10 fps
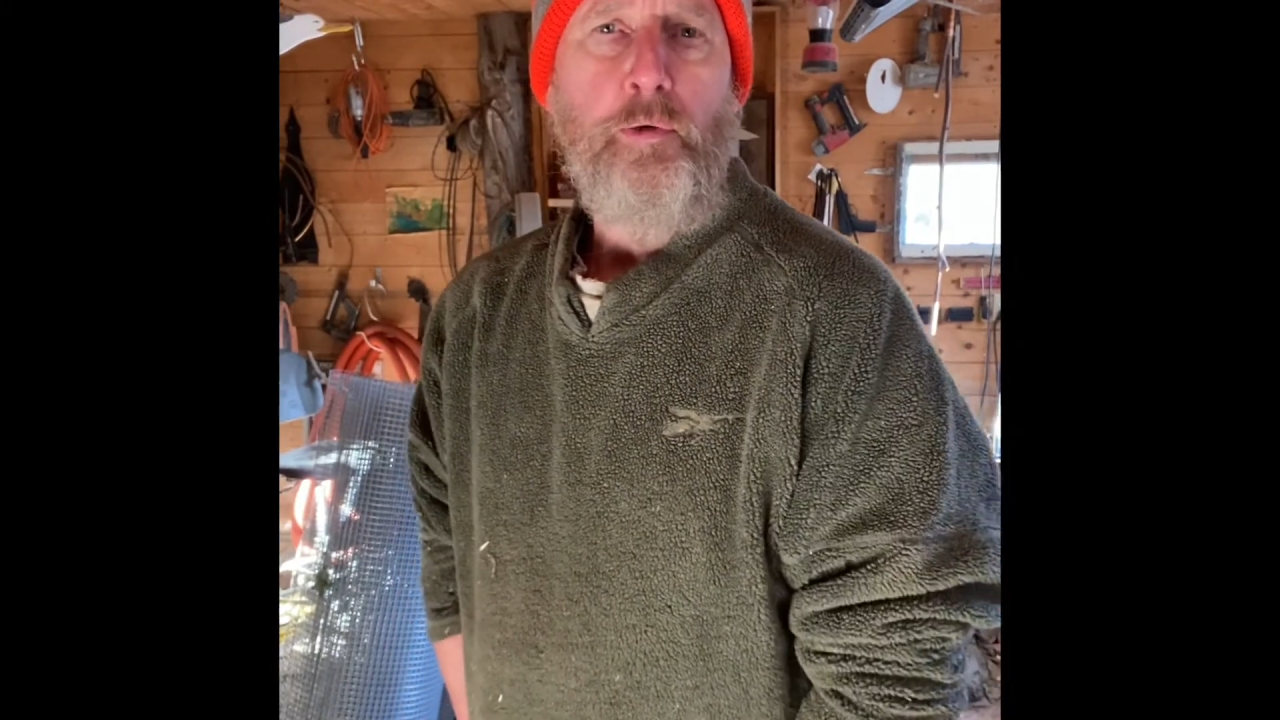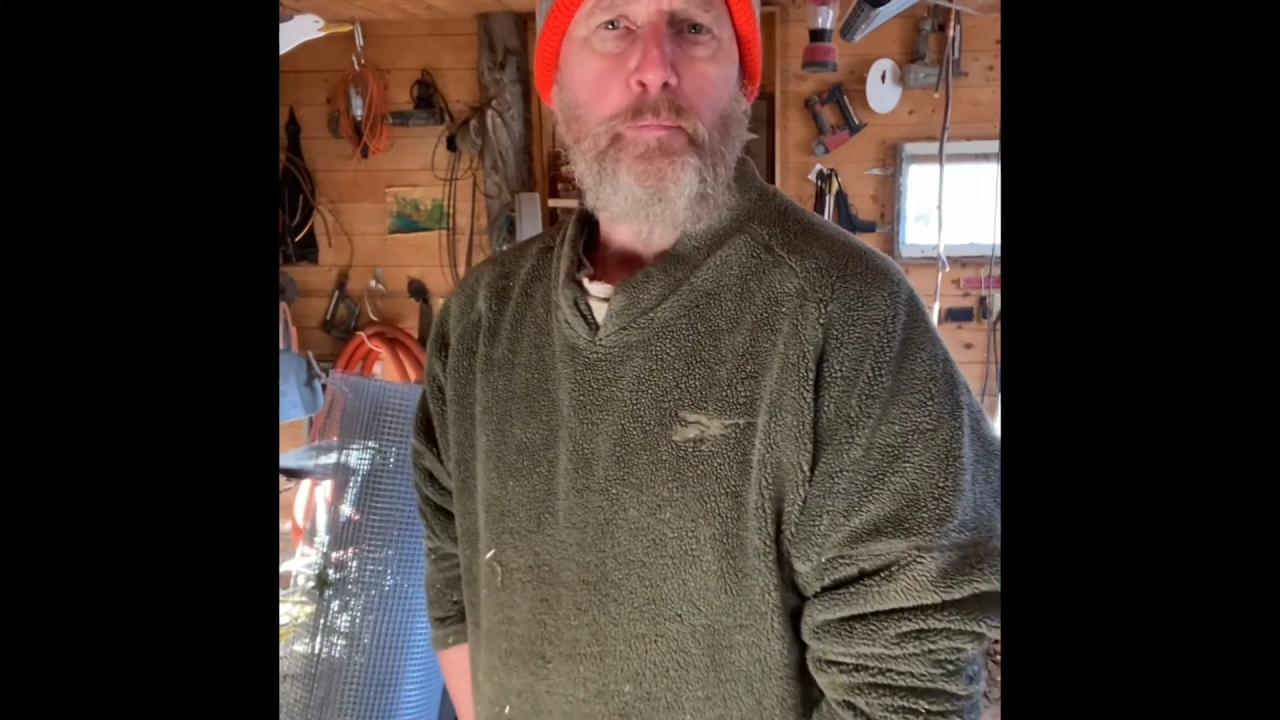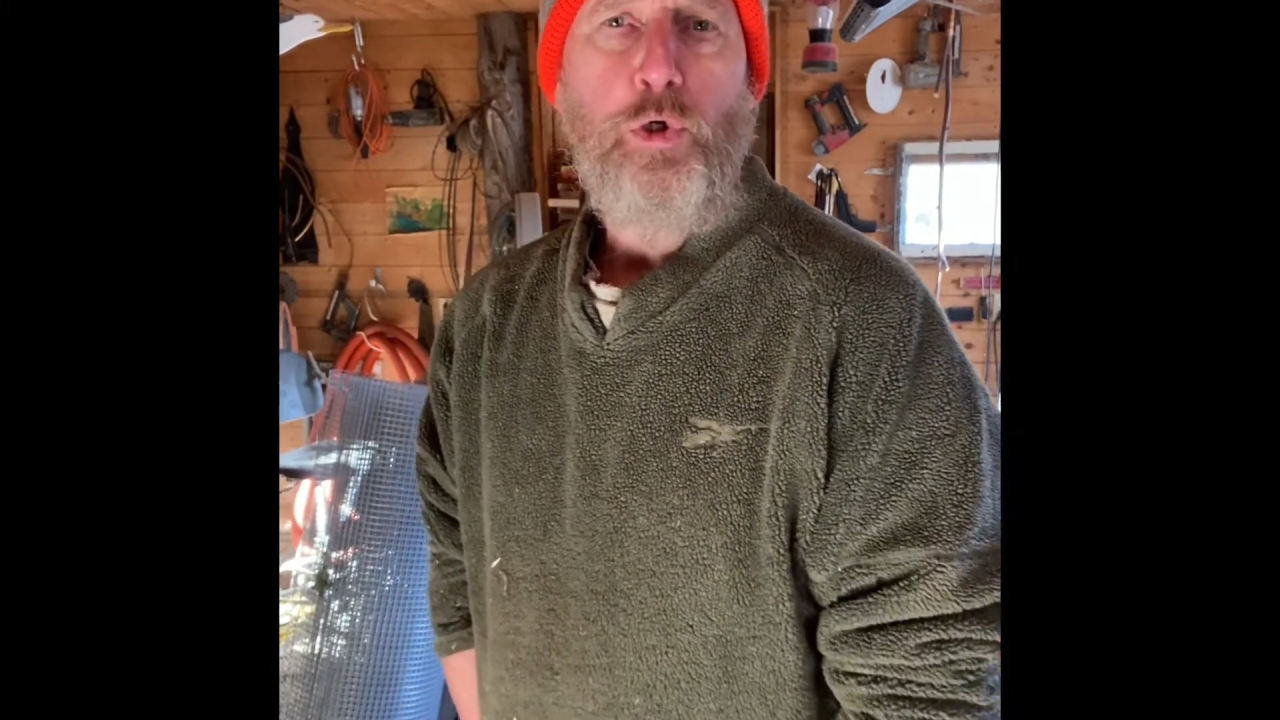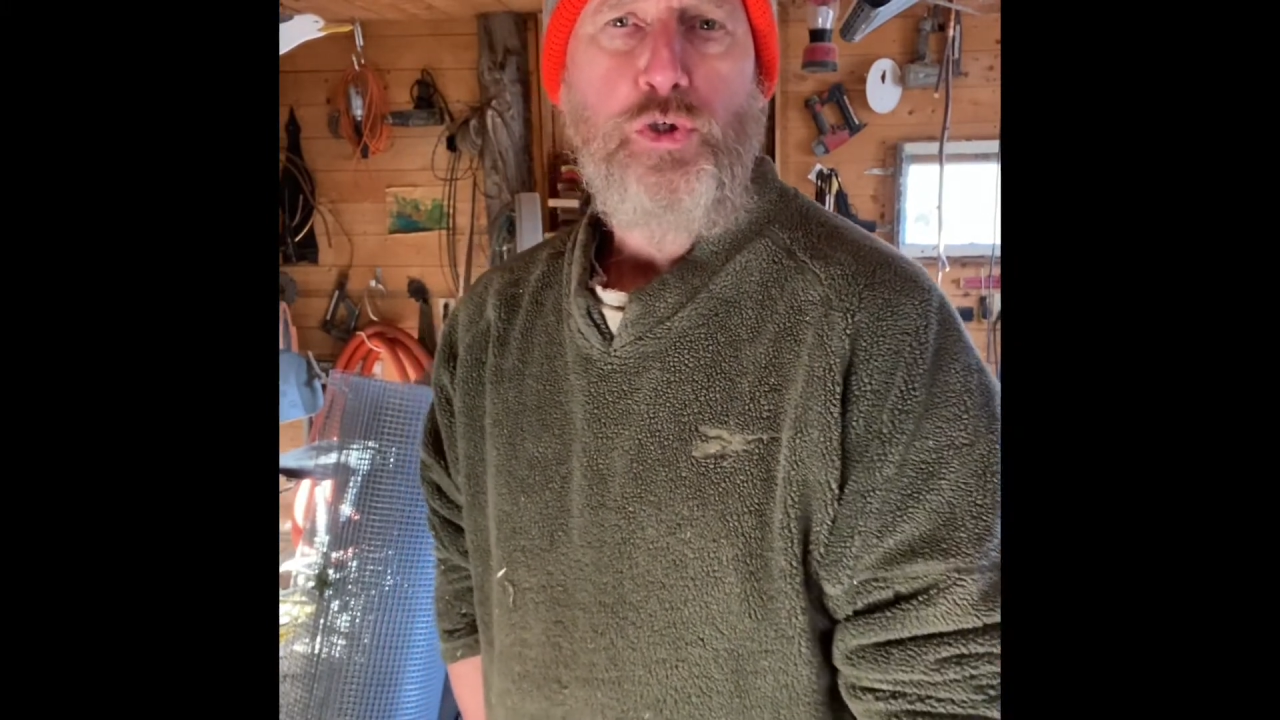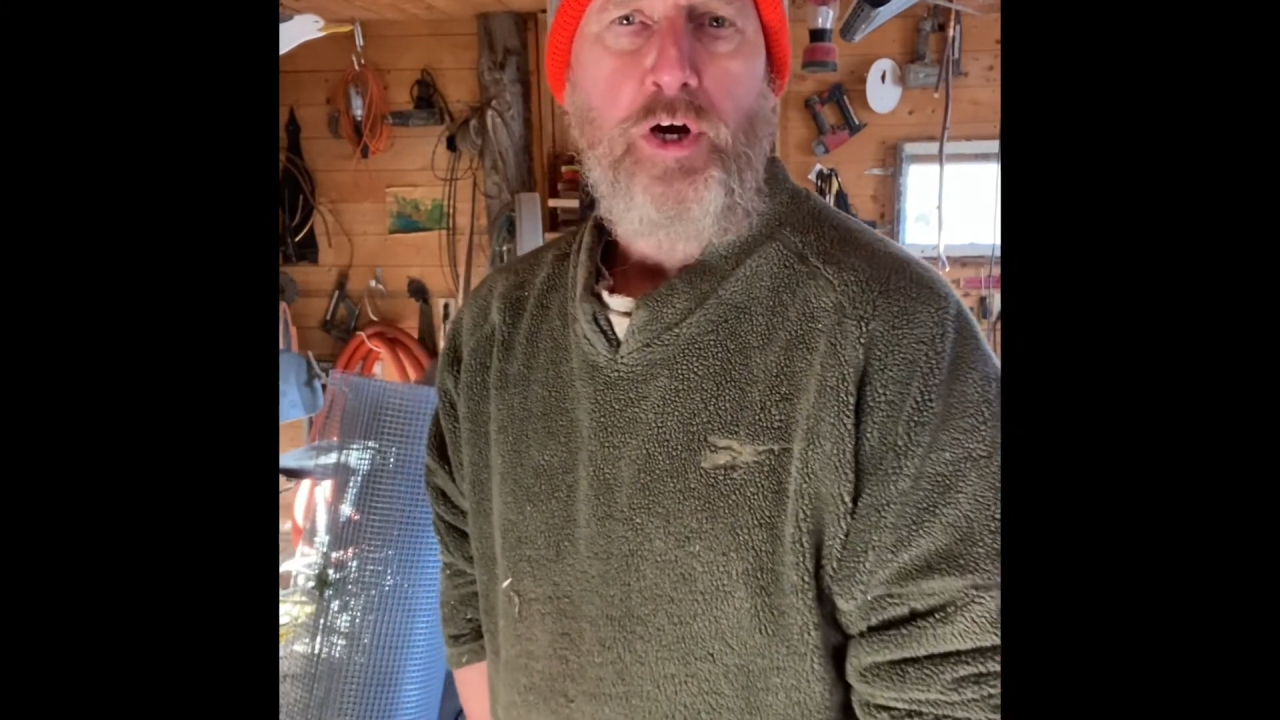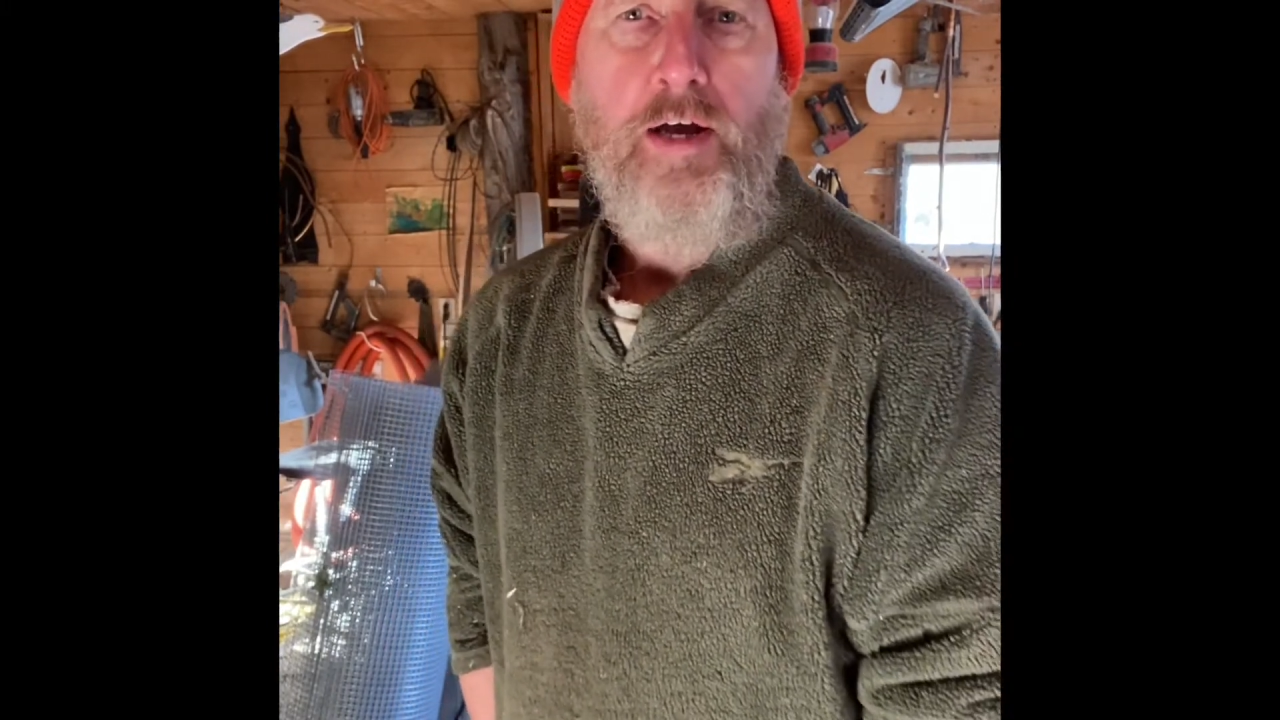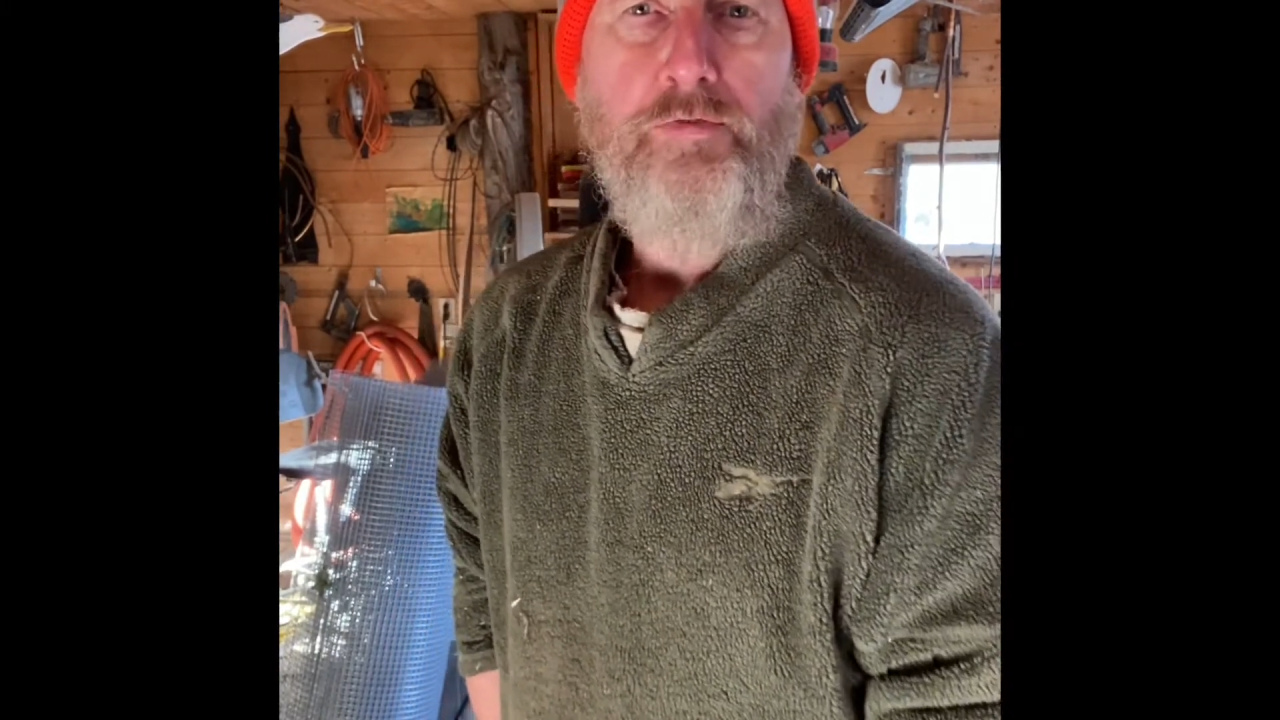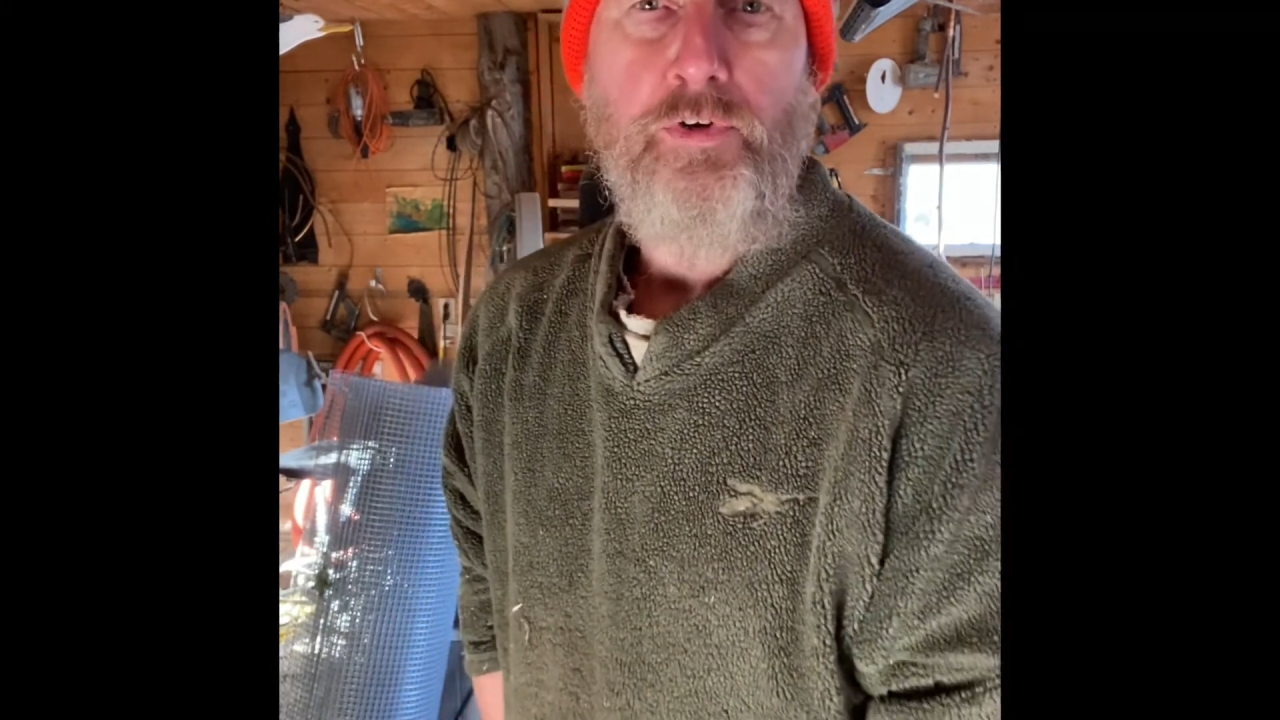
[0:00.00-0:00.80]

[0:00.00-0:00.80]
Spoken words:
bushcraft